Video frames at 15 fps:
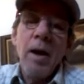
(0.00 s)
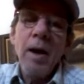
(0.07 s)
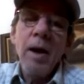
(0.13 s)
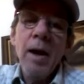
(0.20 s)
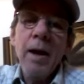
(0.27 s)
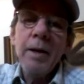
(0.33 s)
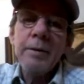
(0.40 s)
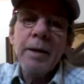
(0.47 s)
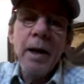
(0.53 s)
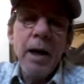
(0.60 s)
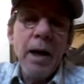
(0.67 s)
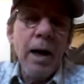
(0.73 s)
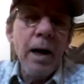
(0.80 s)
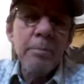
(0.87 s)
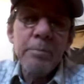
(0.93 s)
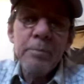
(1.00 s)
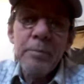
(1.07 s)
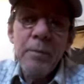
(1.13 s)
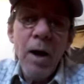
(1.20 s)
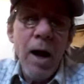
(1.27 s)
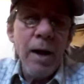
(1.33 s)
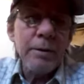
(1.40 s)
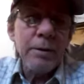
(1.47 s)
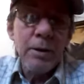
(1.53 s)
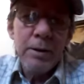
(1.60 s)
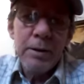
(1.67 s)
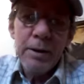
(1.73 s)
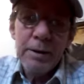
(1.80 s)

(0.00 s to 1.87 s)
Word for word: And I'm not going